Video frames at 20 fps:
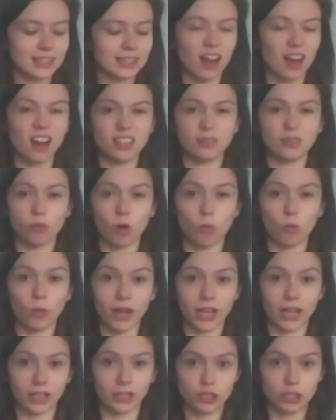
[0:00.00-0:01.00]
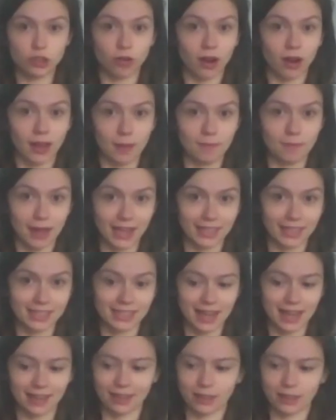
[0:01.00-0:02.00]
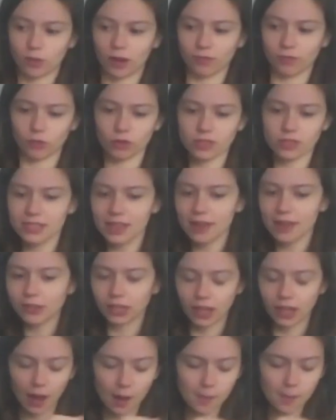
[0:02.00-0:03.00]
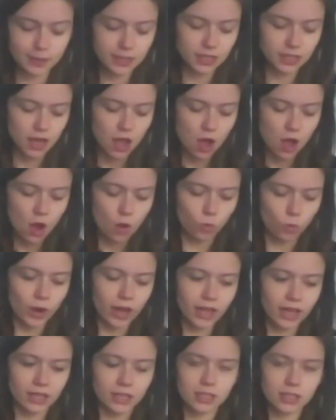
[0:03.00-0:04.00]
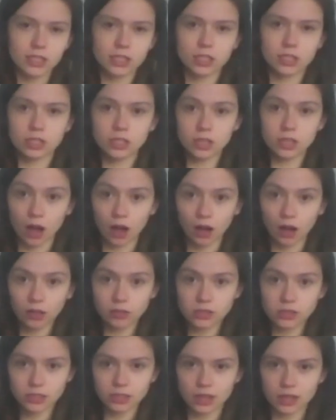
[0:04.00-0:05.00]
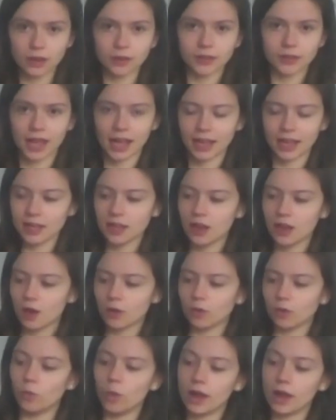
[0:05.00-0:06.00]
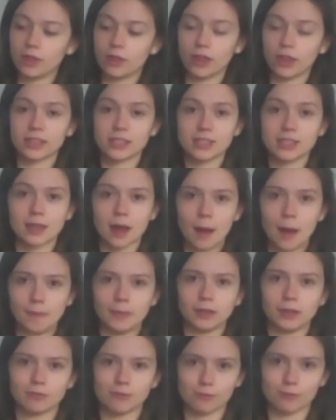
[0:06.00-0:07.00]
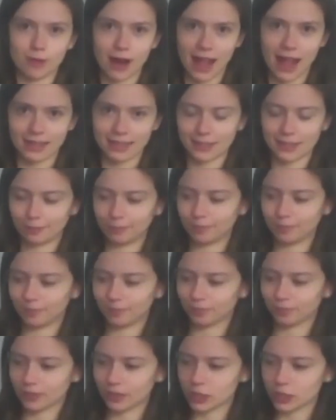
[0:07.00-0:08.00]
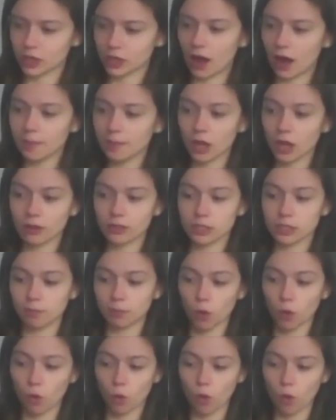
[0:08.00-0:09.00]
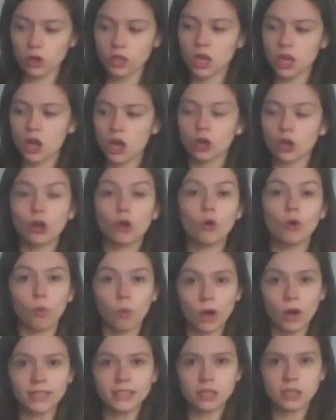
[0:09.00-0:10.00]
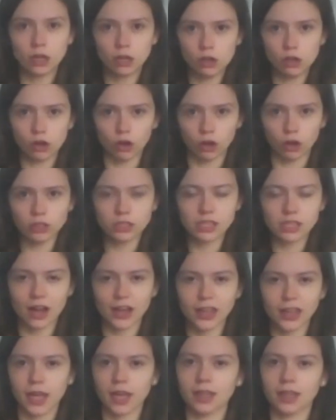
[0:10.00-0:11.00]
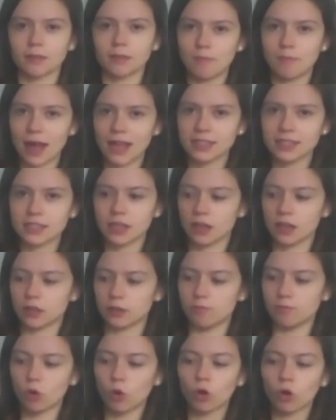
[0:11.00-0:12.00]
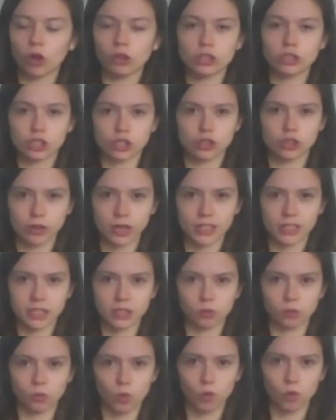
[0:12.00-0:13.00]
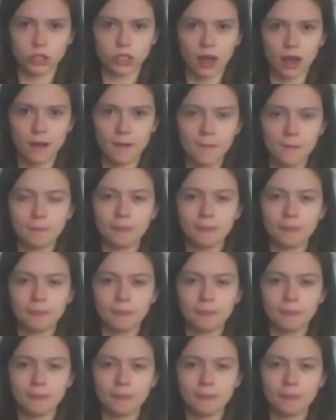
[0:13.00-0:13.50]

kind of what we're going to try and make today. That's why I've got 7 cups. We're going to start, okay, with some red. So I'm going to pour quite a lot. I think the better, the more concentrated the water,